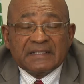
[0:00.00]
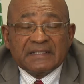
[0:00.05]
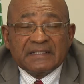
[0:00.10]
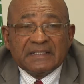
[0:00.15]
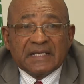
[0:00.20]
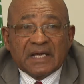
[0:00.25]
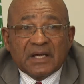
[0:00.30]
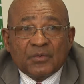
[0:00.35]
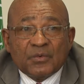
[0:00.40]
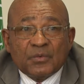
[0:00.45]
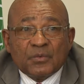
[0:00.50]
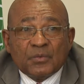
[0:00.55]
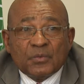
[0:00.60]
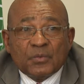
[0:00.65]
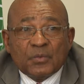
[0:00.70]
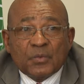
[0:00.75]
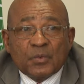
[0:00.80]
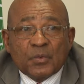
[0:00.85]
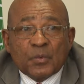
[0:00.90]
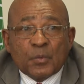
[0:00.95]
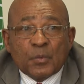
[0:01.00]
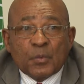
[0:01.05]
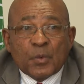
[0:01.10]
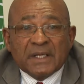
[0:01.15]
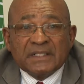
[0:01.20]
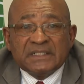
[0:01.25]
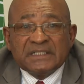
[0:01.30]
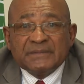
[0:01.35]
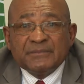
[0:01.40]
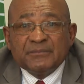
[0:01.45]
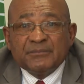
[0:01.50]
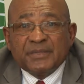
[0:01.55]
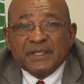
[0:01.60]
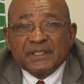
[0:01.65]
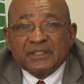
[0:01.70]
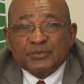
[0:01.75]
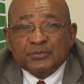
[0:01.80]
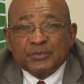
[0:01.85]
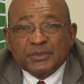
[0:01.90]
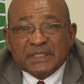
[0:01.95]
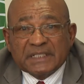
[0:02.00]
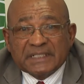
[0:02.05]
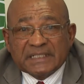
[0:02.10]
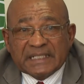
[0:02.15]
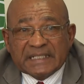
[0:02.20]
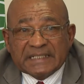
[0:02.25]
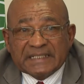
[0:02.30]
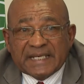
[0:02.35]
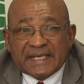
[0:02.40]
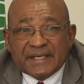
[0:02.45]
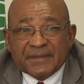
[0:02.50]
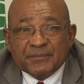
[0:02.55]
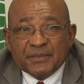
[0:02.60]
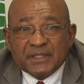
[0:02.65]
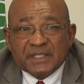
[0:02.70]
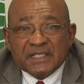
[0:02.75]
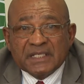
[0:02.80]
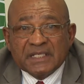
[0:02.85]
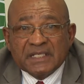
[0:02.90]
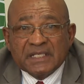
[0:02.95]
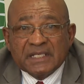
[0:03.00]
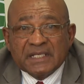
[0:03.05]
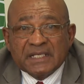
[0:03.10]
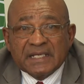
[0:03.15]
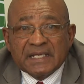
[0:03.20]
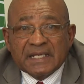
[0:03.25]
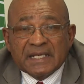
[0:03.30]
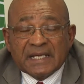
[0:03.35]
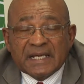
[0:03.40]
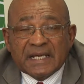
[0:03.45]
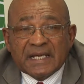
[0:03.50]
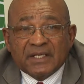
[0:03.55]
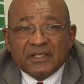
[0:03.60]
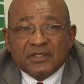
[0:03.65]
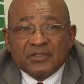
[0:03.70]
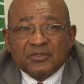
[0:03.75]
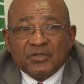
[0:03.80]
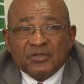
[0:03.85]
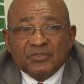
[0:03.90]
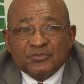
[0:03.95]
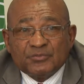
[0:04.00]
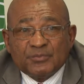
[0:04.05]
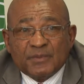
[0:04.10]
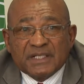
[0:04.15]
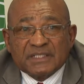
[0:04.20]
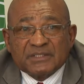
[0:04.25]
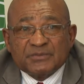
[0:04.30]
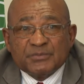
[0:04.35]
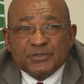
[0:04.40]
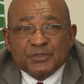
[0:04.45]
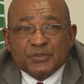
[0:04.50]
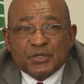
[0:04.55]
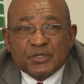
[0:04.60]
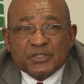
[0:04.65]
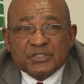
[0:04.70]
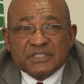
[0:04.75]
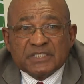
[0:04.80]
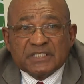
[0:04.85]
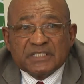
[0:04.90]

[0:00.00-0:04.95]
Now, what impact will there be? Not much, because